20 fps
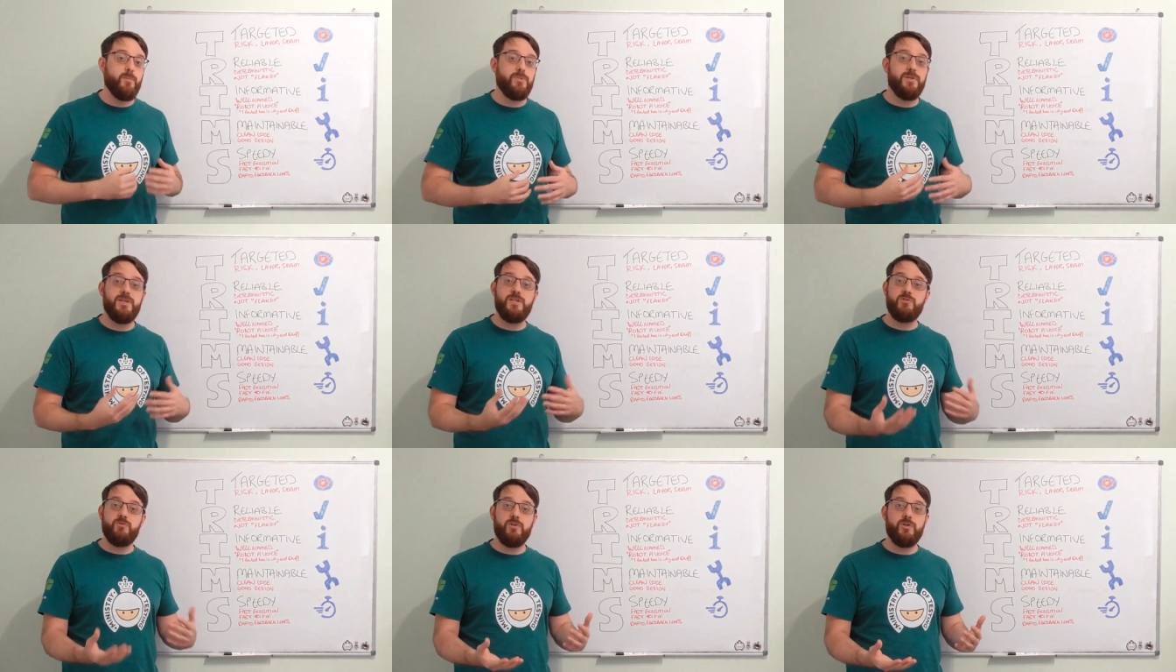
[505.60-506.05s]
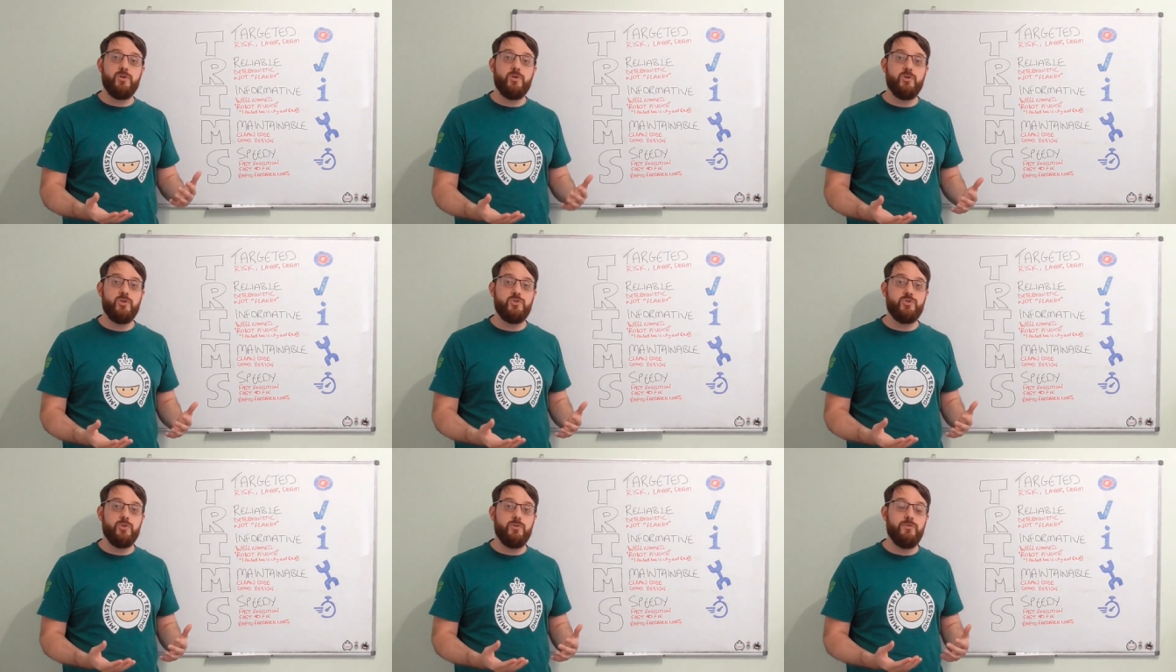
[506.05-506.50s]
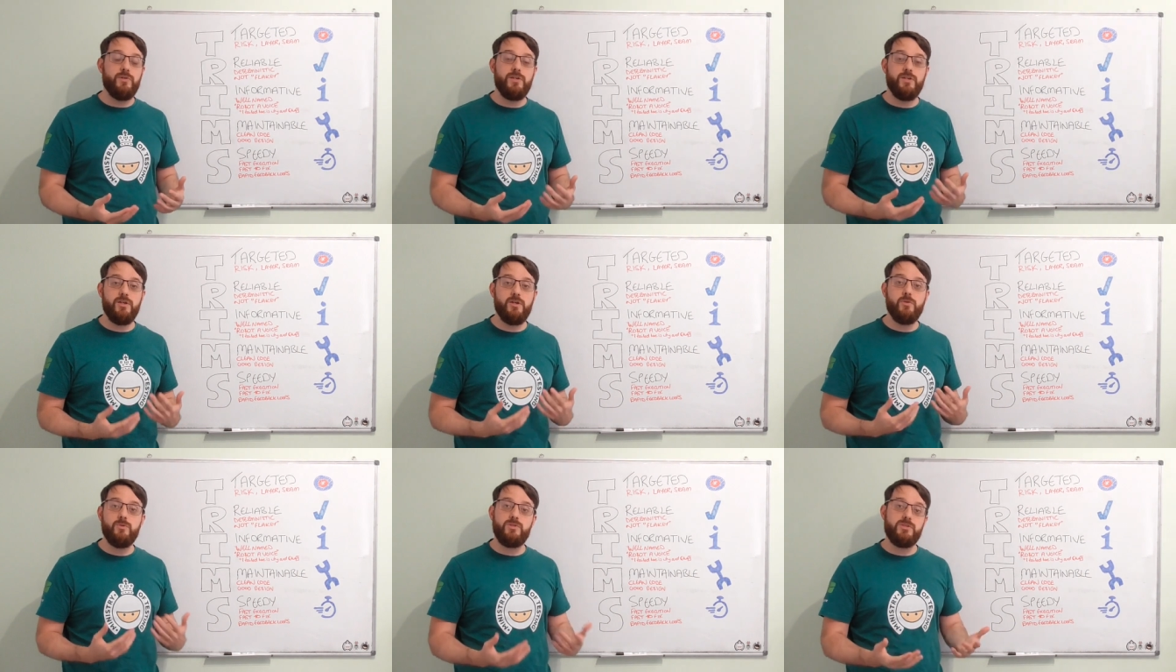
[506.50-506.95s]
please record your
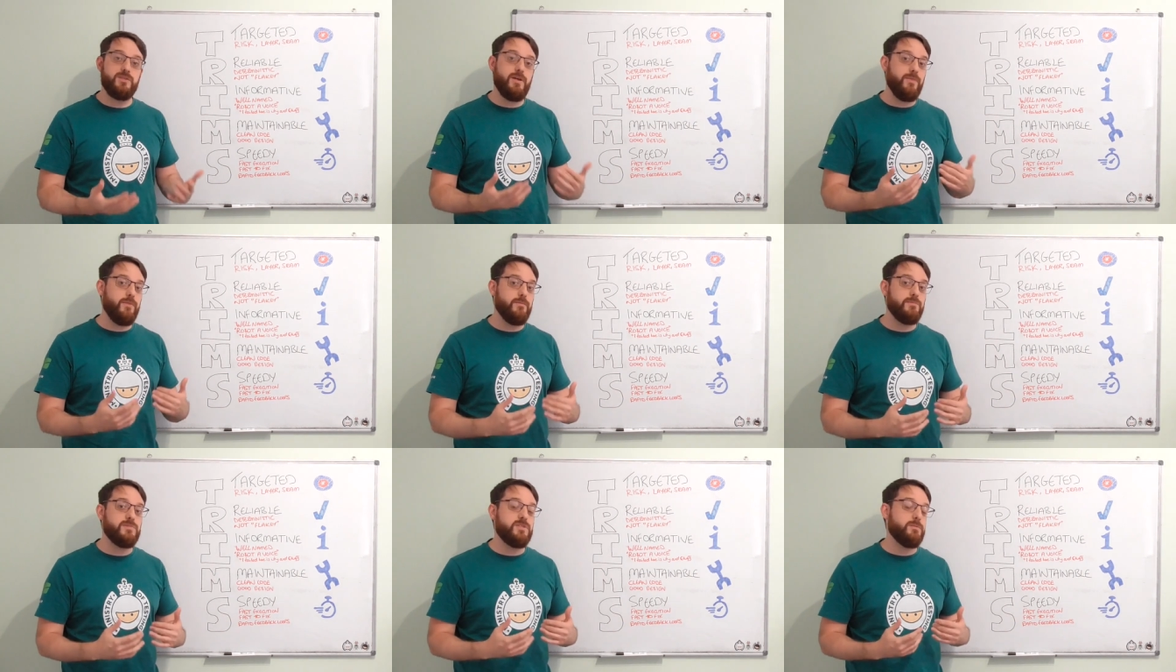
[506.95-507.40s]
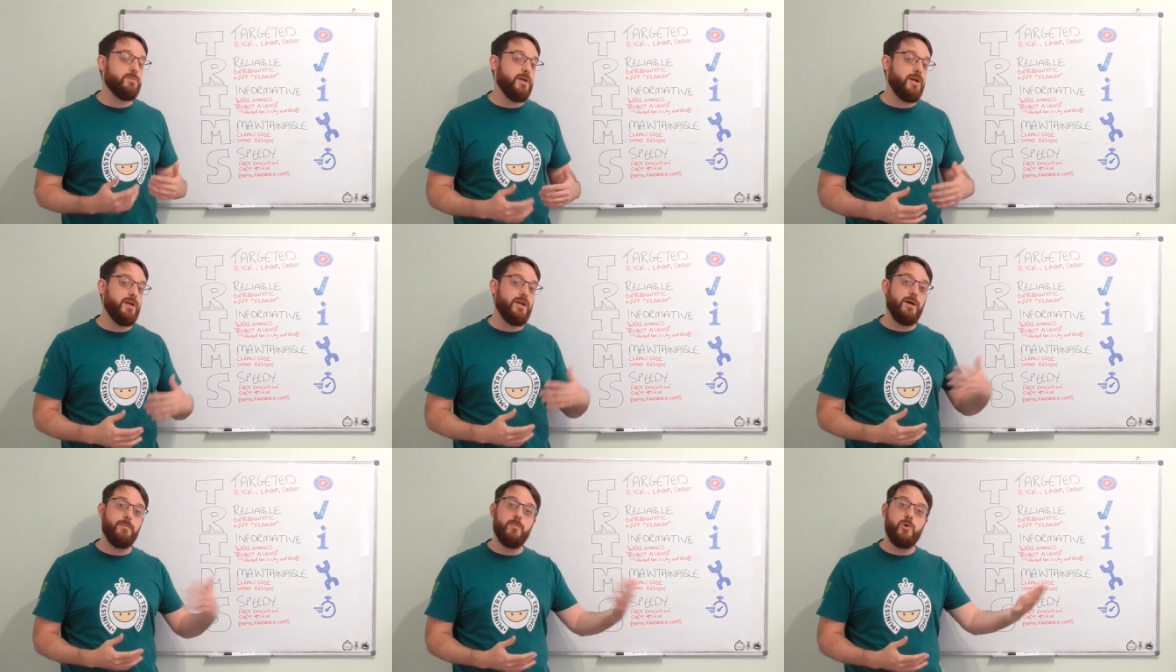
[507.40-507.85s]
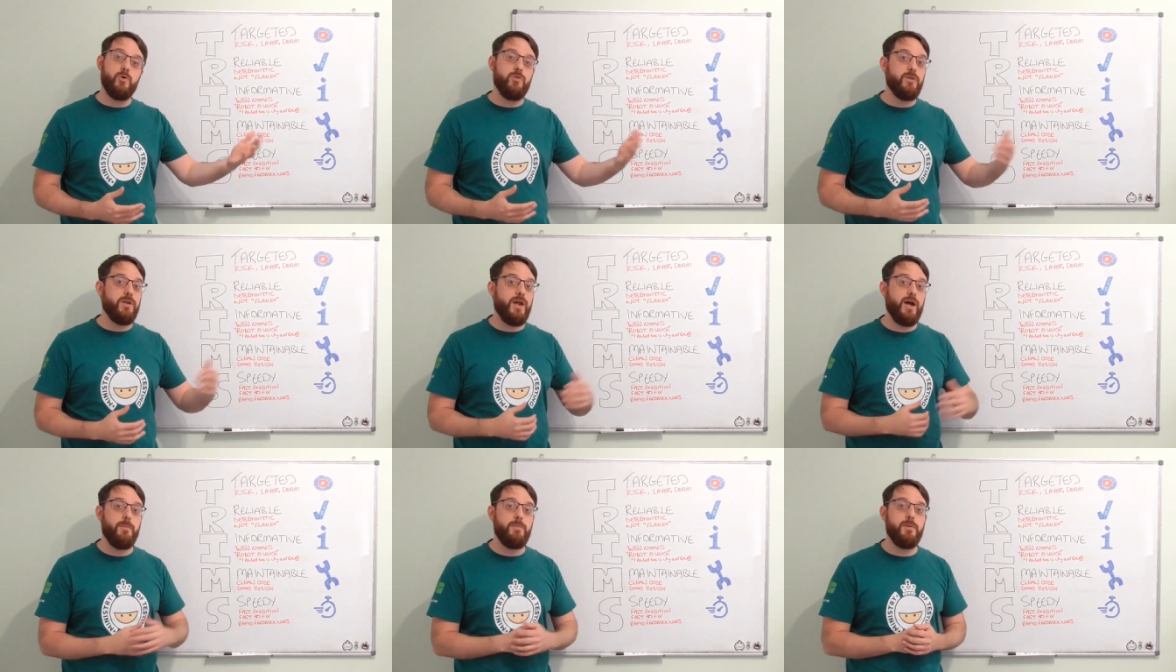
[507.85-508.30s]
videos, send them to me, and I'm more
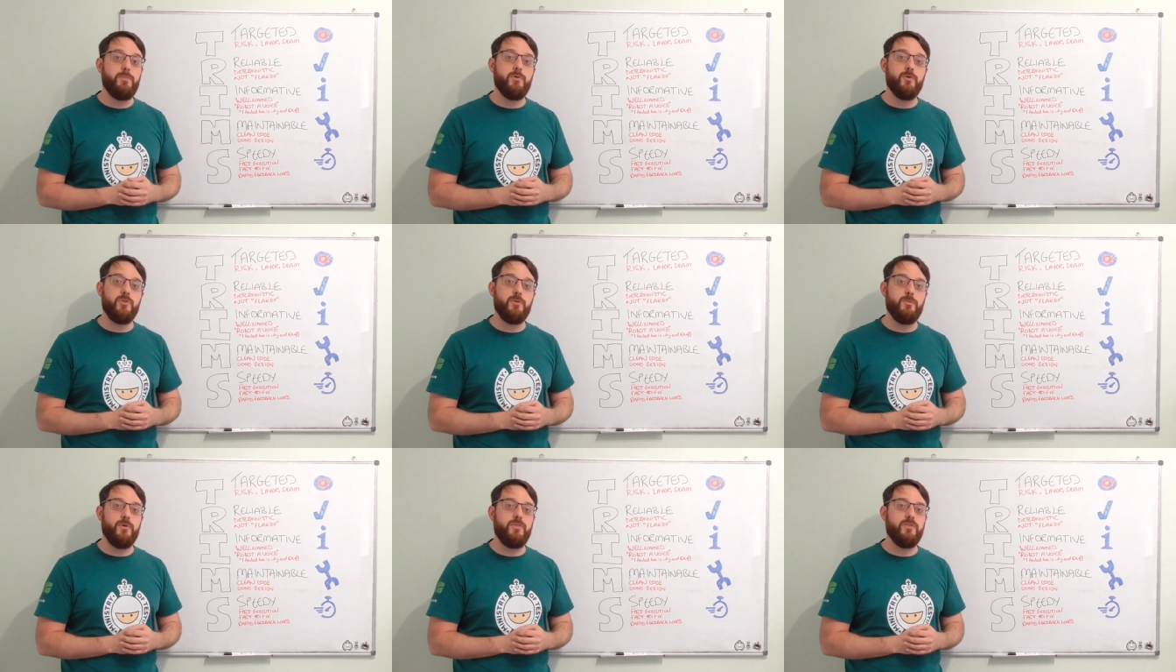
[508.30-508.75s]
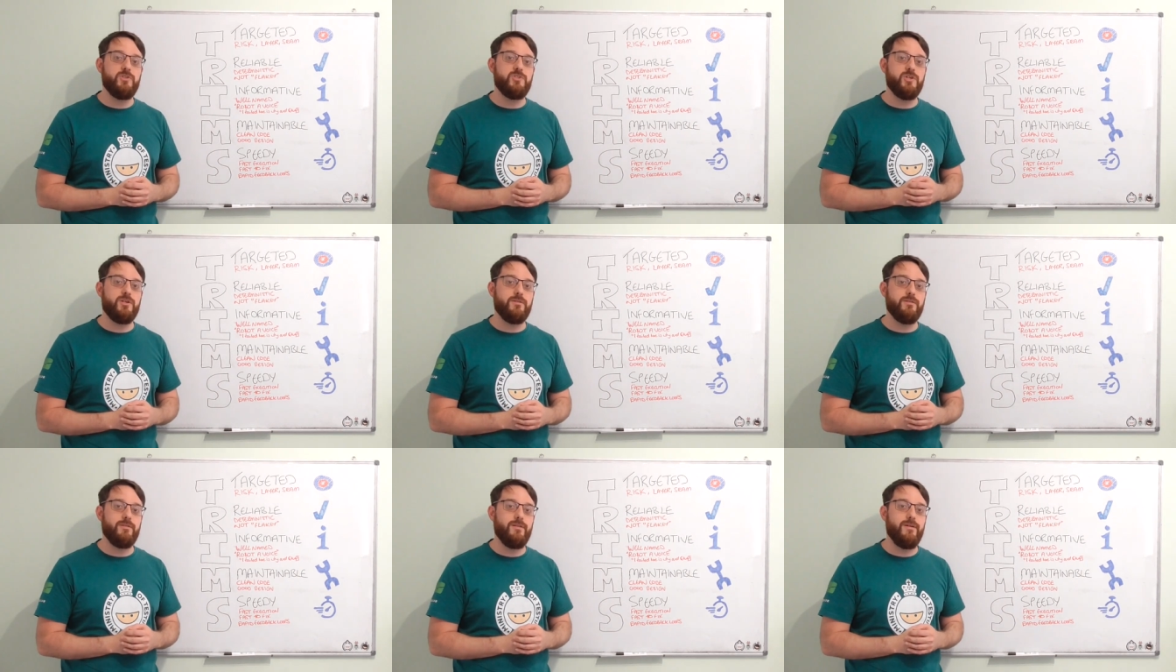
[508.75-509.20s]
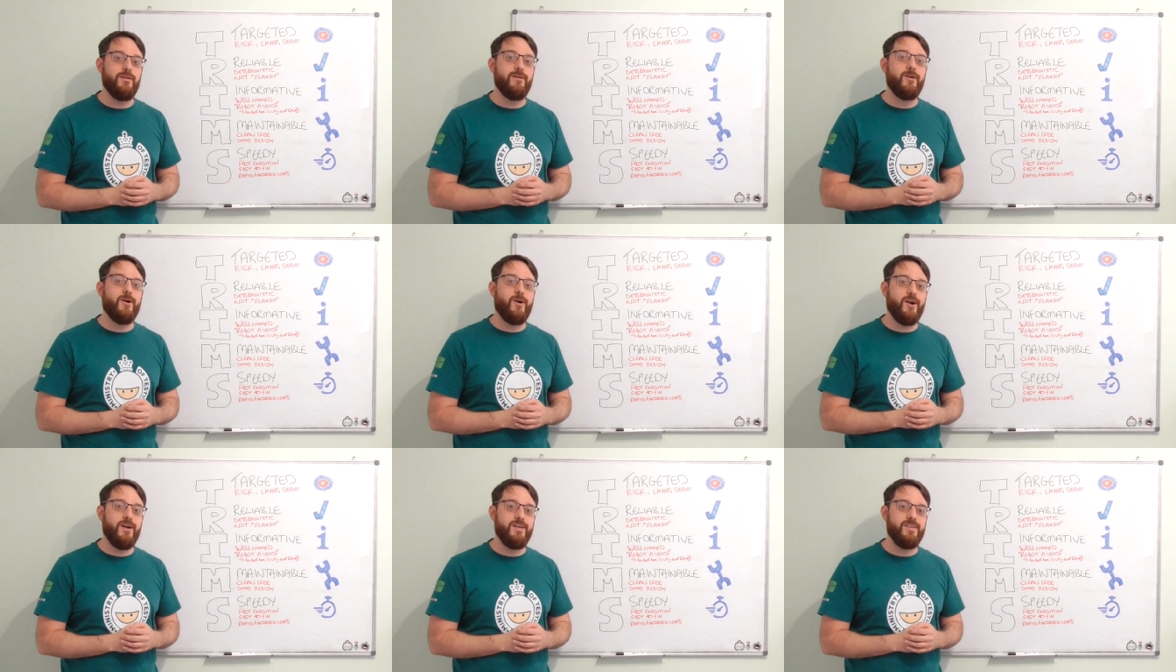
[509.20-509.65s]
than happy to put them on the channel.
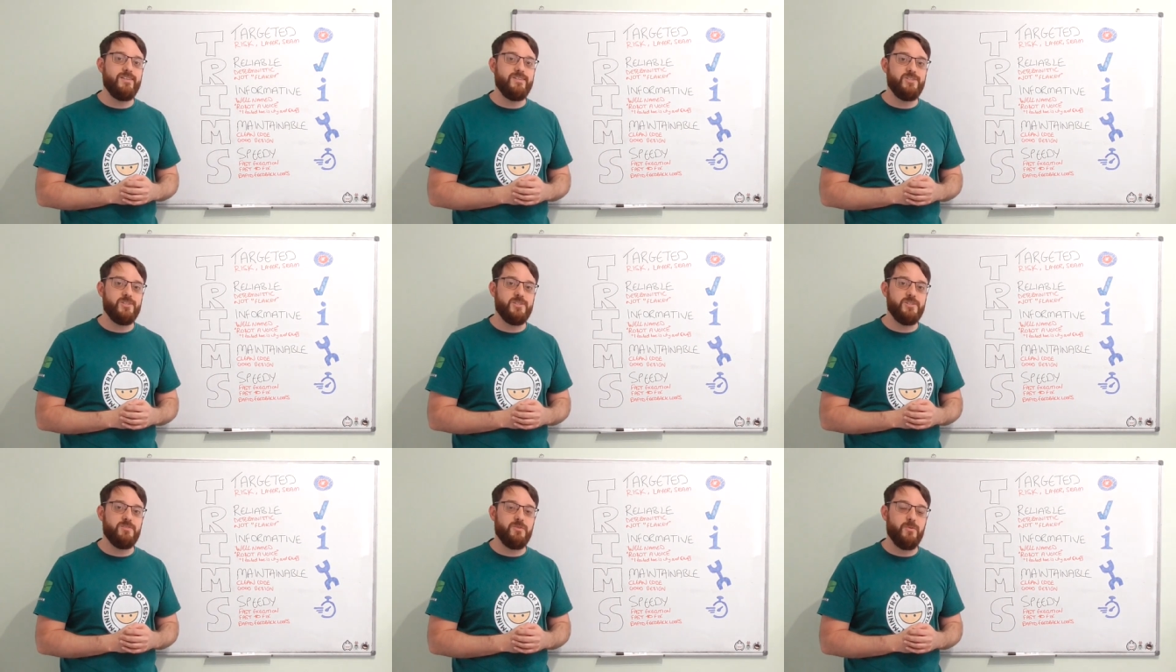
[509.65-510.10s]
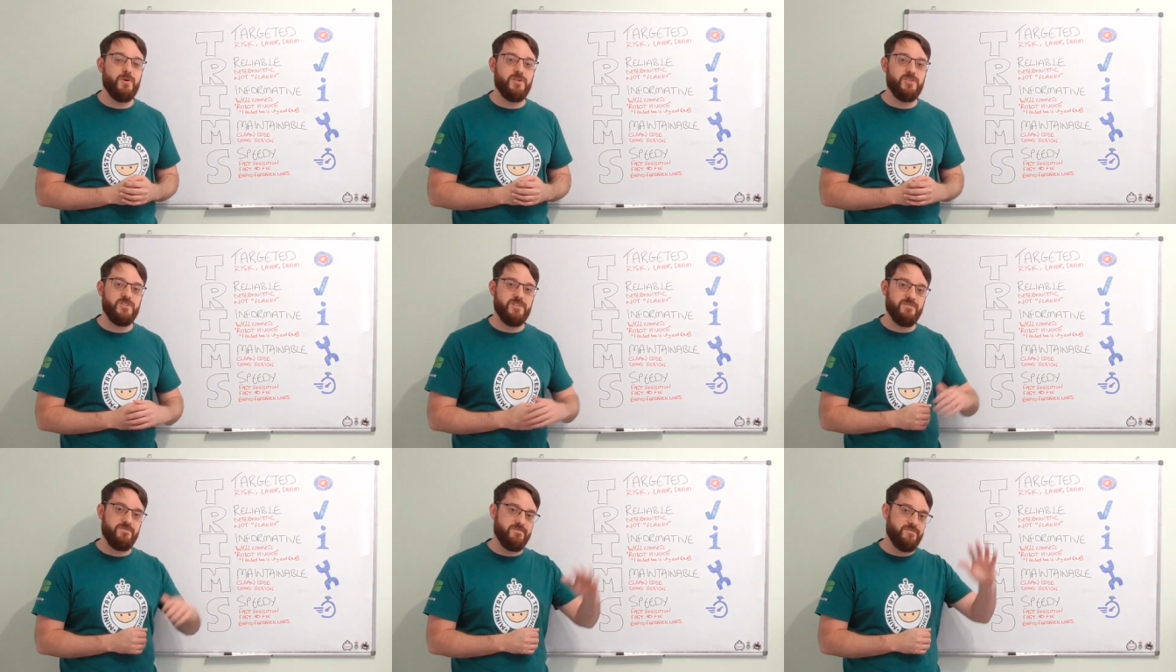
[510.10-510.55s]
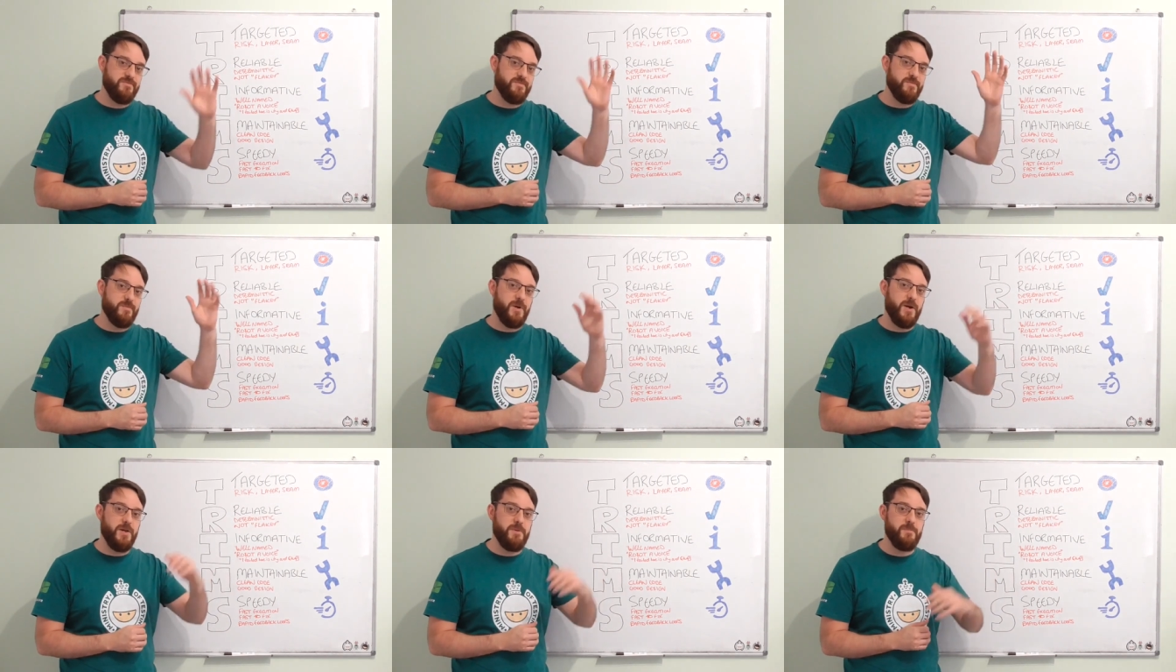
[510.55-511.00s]
Alright, cheers for watching.
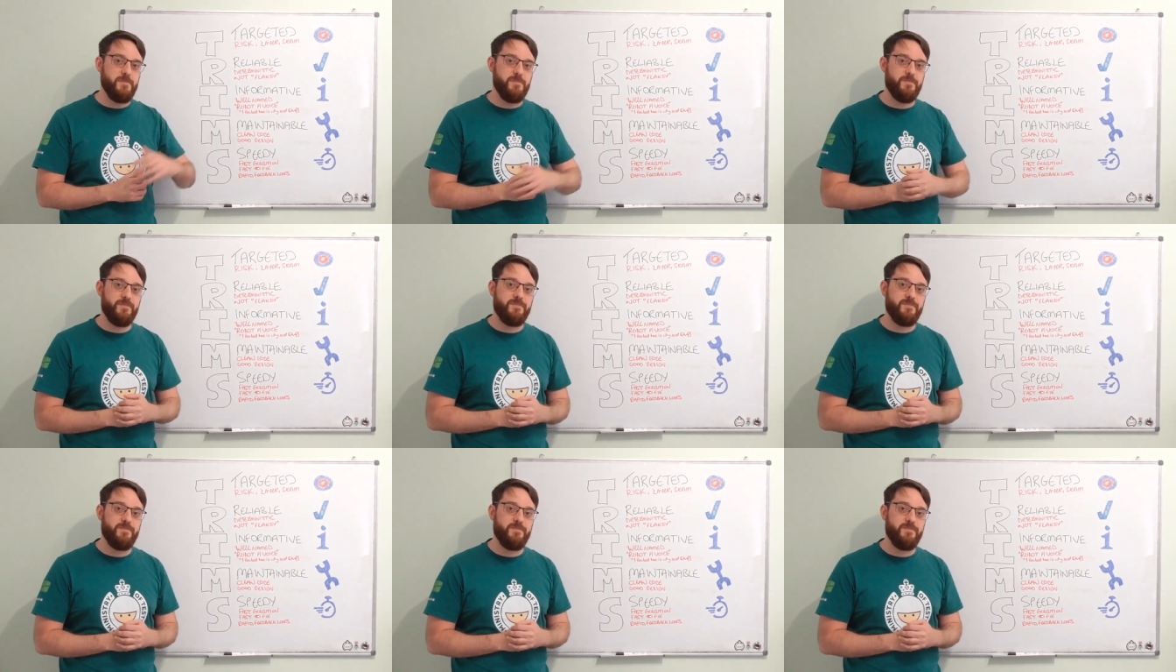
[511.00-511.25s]
Bye.